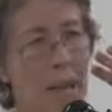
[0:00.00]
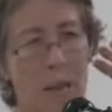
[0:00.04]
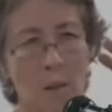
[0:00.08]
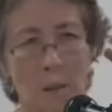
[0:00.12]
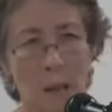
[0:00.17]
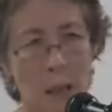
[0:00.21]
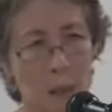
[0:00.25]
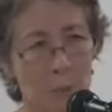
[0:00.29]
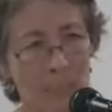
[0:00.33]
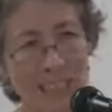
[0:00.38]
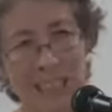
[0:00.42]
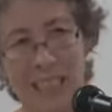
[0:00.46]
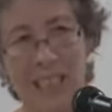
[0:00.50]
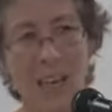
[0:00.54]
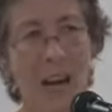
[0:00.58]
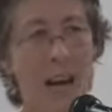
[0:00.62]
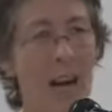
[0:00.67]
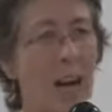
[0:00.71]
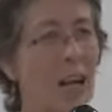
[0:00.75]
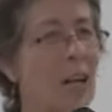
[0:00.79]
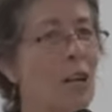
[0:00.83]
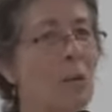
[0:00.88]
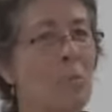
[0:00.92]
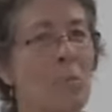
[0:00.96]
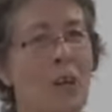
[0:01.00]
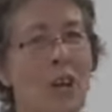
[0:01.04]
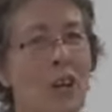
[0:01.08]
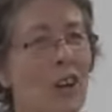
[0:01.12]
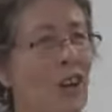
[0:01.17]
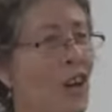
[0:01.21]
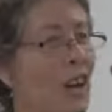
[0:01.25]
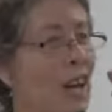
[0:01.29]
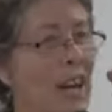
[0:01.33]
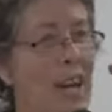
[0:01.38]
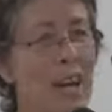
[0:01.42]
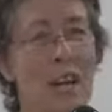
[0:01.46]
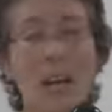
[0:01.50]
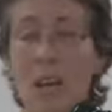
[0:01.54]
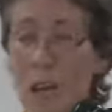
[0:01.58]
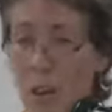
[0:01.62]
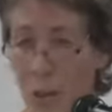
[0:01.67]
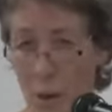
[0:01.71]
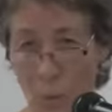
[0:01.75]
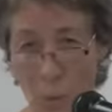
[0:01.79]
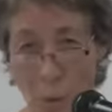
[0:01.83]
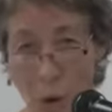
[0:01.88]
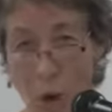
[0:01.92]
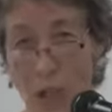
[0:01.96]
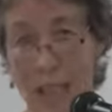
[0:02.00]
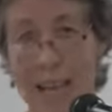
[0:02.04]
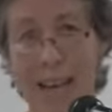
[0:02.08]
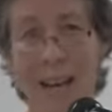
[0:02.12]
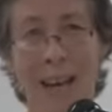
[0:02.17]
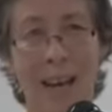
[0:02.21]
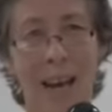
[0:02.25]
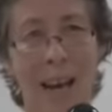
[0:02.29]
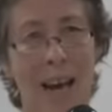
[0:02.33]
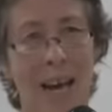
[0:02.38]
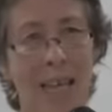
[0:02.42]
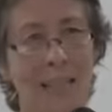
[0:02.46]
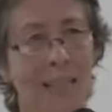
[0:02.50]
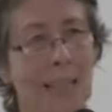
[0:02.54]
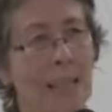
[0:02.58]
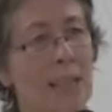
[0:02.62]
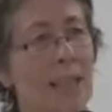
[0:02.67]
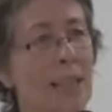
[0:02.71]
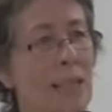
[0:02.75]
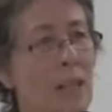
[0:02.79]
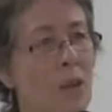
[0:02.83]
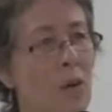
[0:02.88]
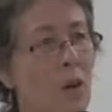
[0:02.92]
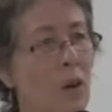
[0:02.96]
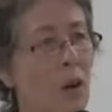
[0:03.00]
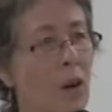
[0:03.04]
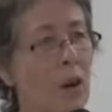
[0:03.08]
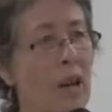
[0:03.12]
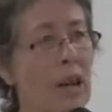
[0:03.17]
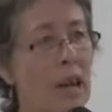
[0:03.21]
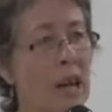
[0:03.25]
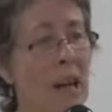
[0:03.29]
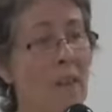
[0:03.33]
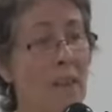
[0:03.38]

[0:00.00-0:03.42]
LGBTI community, the working class and so on,